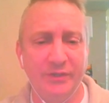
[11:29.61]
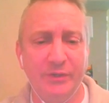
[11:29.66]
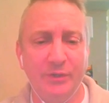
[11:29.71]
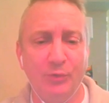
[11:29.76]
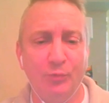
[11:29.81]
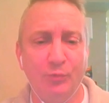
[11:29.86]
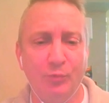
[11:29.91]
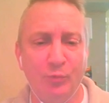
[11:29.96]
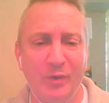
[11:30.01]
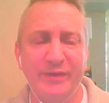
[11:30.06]

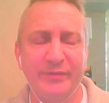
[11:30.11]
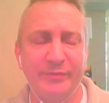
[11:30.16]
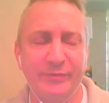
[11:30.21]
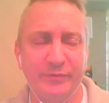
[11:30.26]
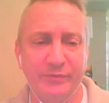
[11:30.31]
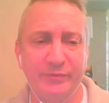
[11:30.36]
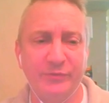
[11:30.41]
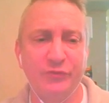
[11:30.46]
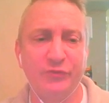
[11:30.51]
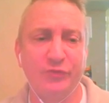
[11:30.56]

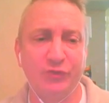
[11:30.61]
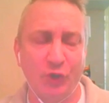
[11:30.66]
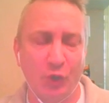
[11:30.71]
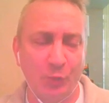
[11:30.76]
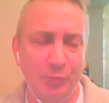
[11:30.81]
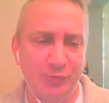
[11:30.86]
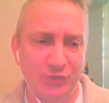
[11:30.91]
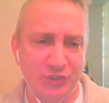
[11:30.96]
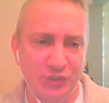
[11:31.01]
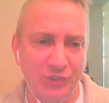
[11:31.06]
with
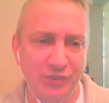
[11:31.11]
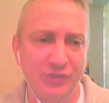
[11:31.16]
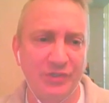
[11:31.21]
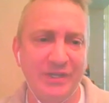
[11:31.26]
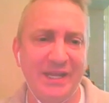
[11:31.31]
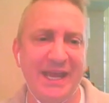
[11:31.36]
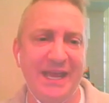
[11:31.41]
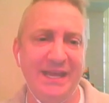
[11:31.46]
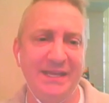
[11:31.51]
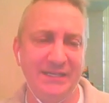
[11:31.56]
Sculptured
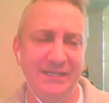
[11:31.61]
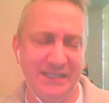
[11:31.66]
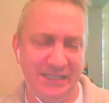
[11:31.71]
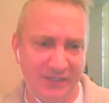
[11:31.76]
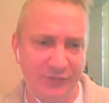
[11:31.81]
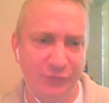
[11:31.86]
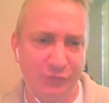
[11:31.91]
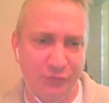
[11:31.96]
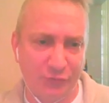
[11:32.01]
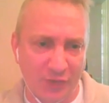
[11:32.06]
and
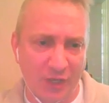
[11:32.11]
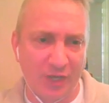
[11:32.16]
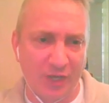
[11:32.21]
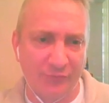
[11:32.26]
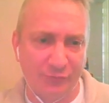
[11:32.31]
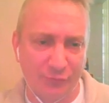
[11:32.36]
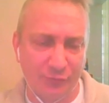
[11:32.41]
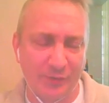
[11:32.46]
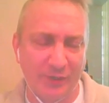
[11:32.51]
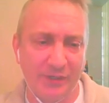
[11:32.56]
id
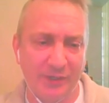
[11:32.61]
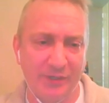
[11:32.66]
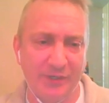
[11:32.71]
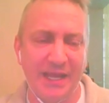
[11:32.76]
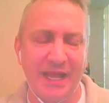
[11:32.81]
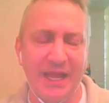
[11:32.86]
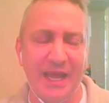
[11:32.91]
Software,